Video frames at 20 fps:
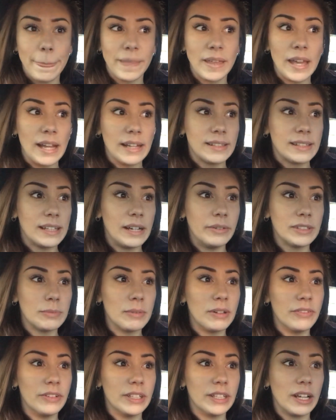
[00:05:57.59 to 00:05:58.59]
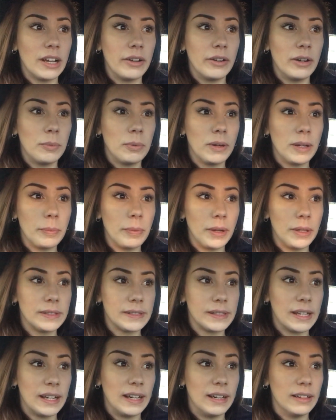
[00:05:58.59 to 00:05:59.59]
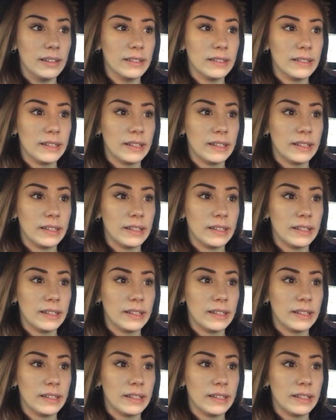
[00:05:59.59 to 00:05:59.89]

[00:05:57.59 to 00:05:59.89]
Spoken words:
Yeah, so that was my video. I'll probably post that.